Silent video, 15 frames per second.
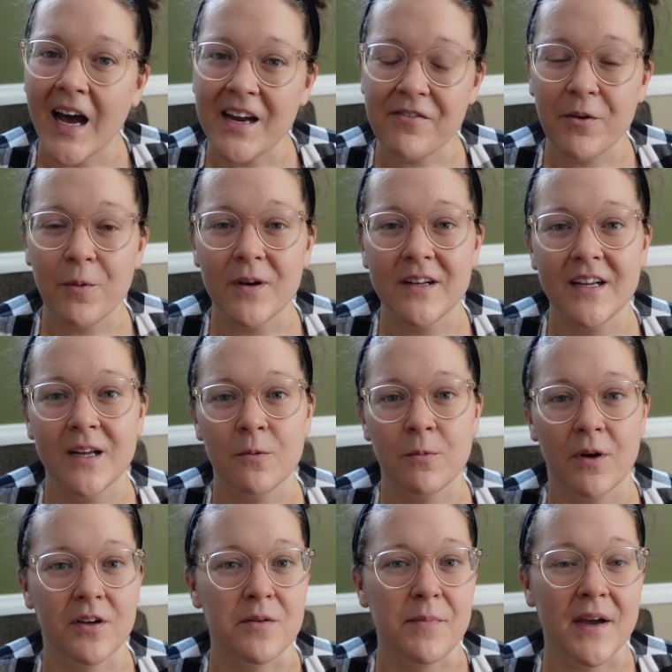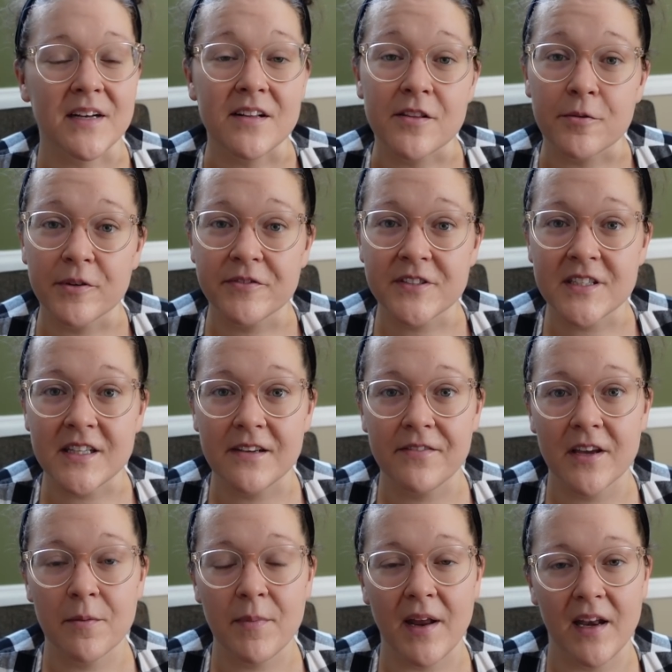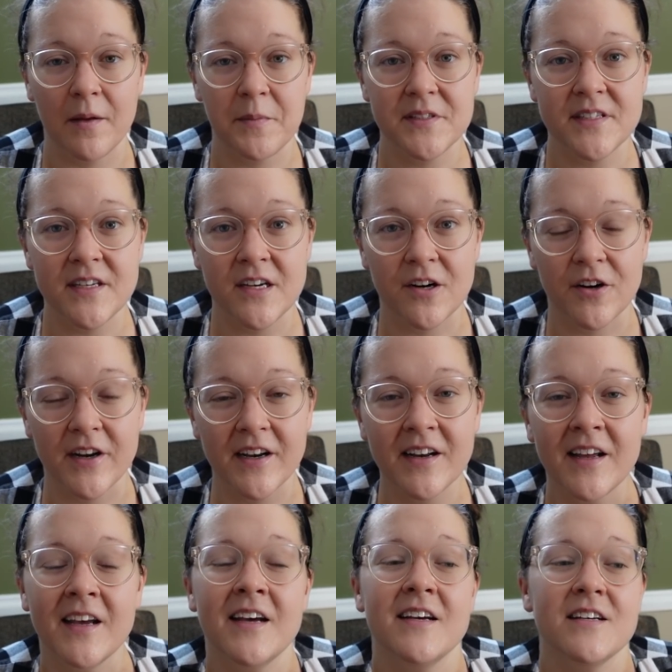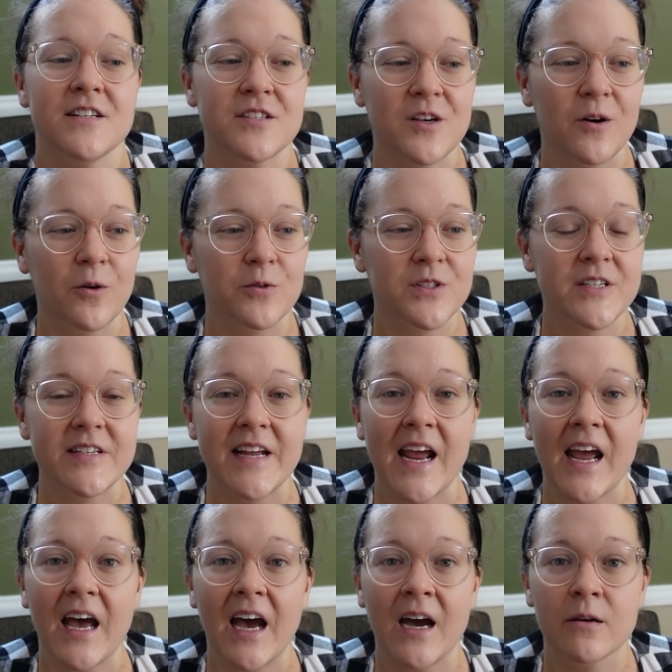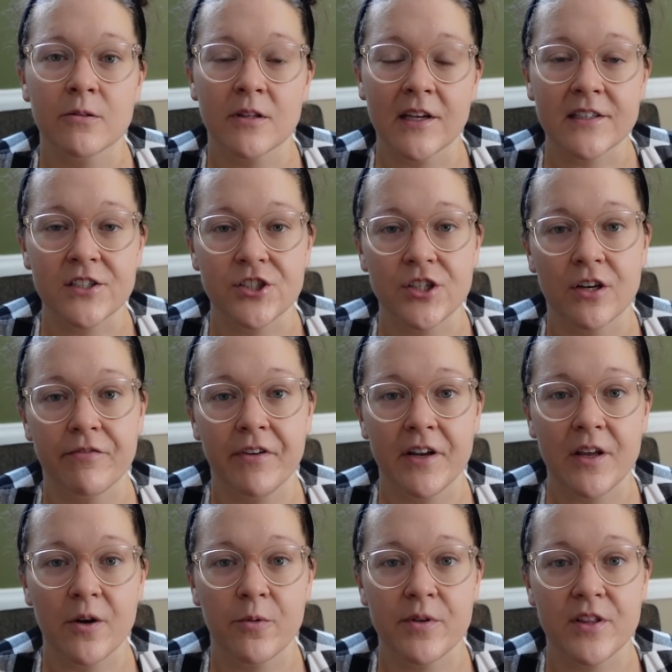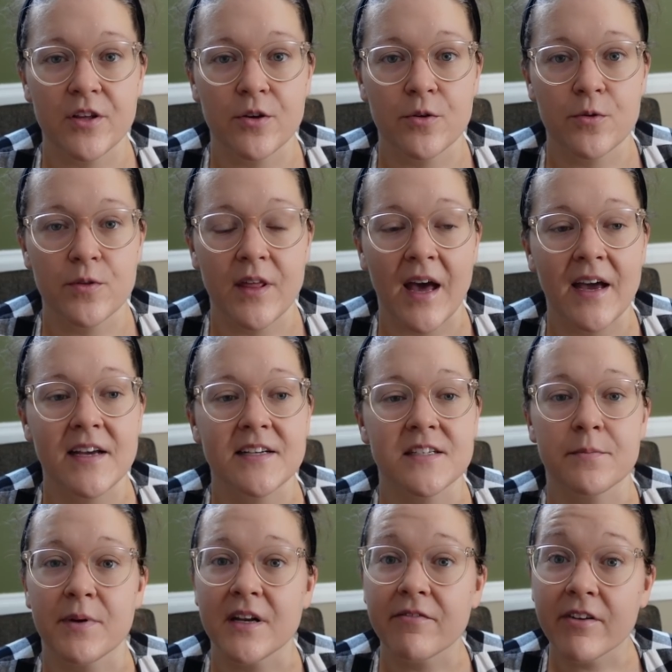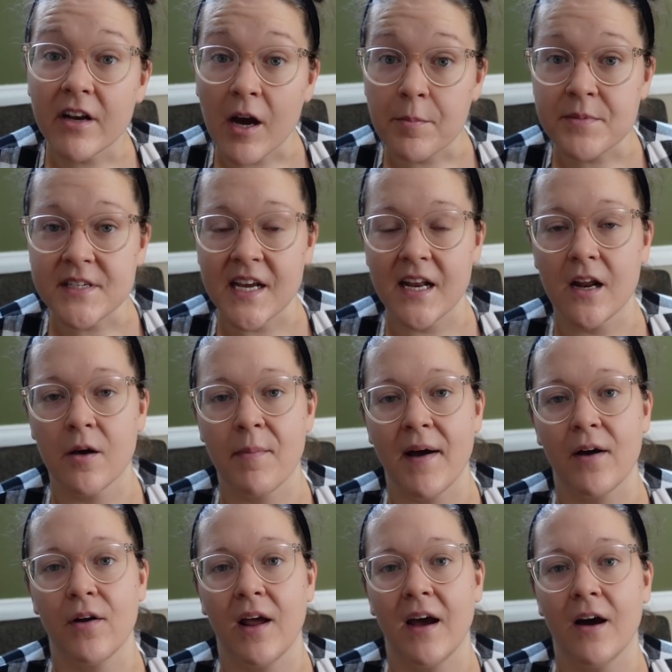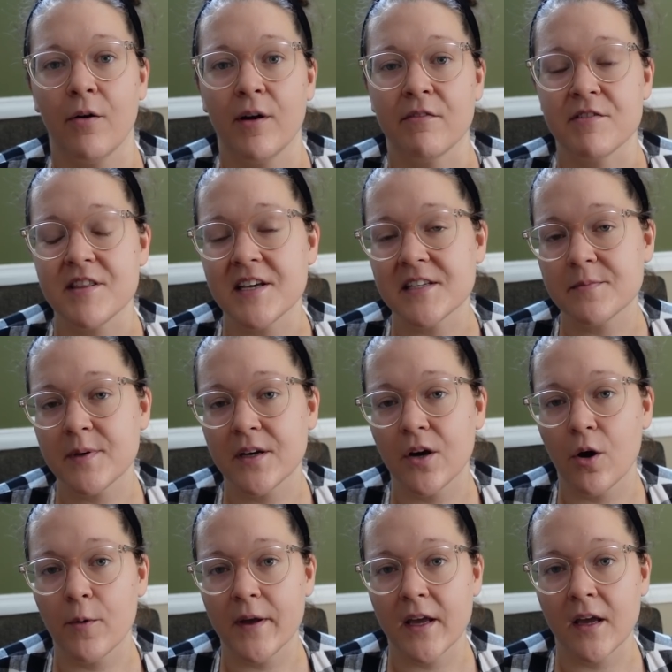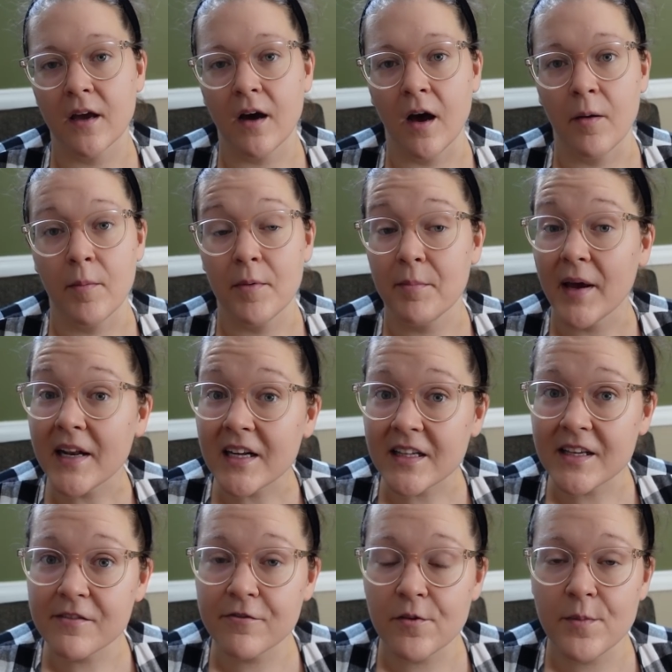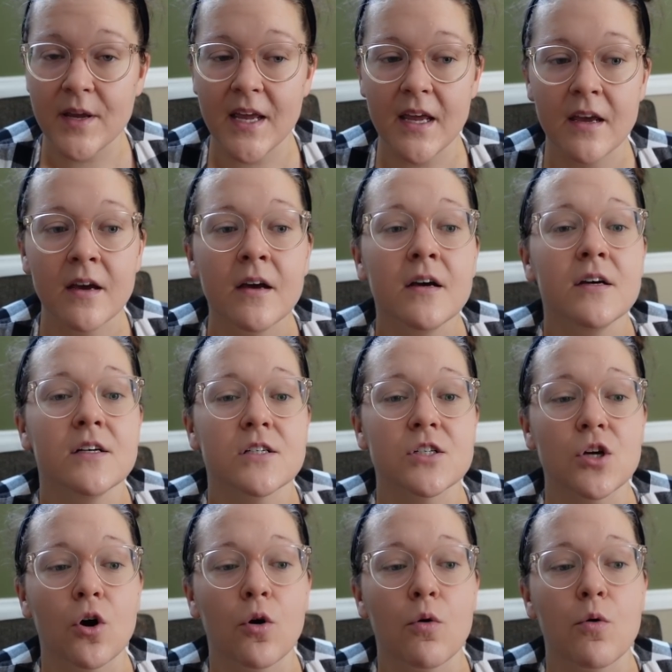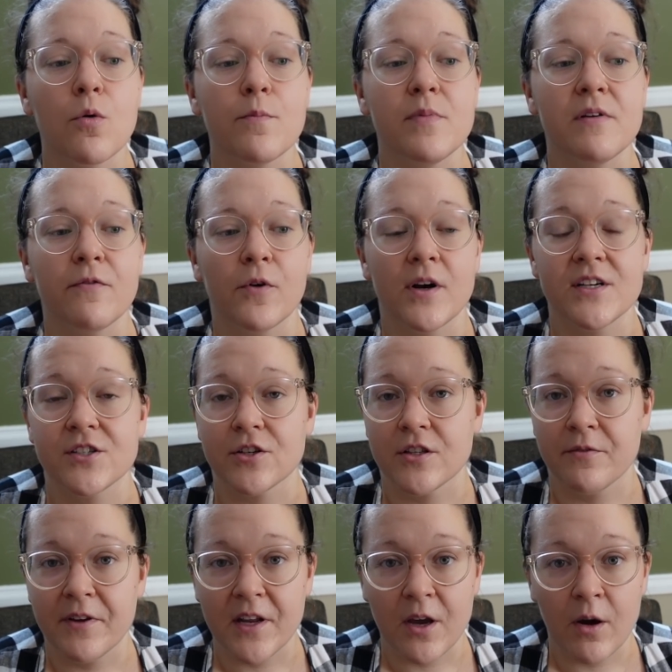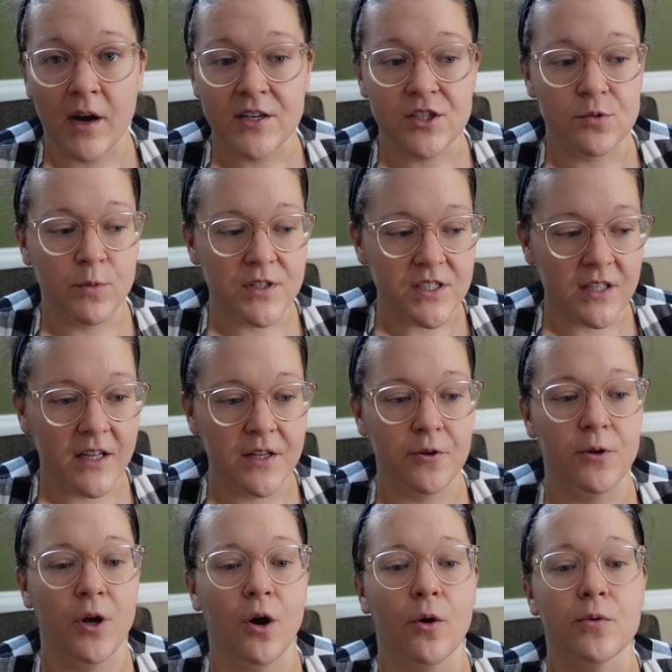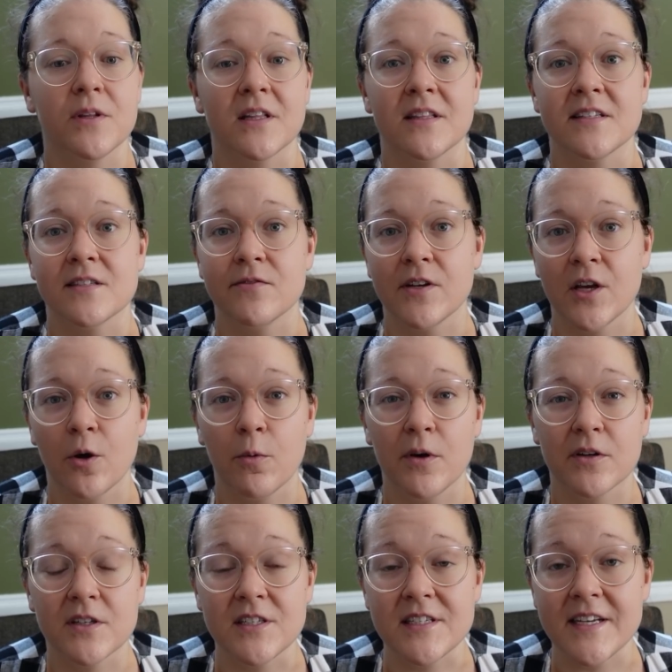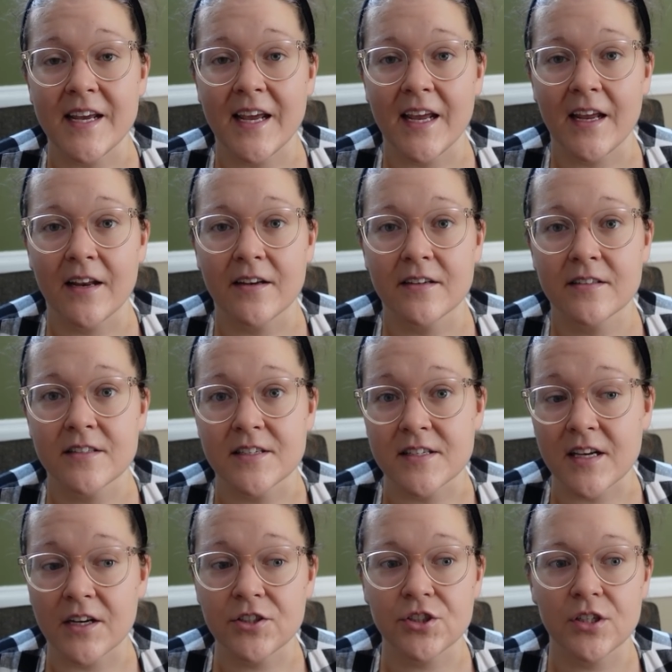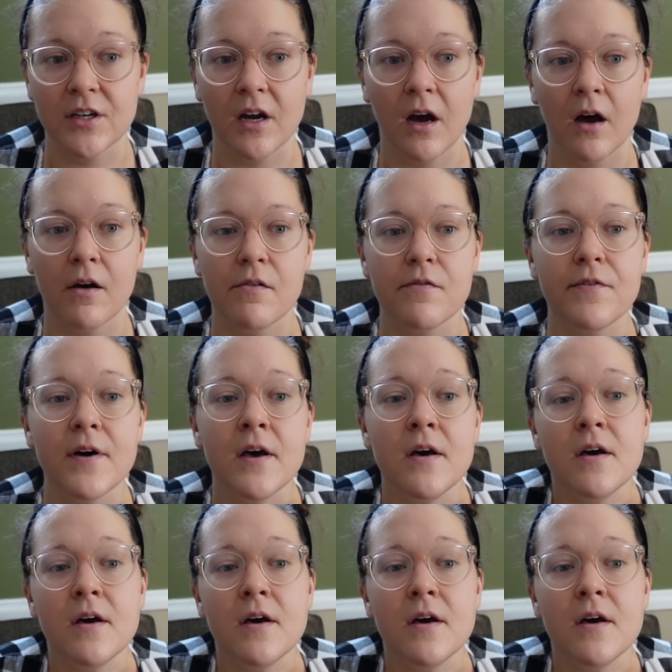Hi everyone and welcome back to Thrifted Living. My name is Kieran. So today I would like to share a video with you that is a bit of an update about how everything's been going medically for me. So before I start the video, I just want to let you know that this video will contain discussion of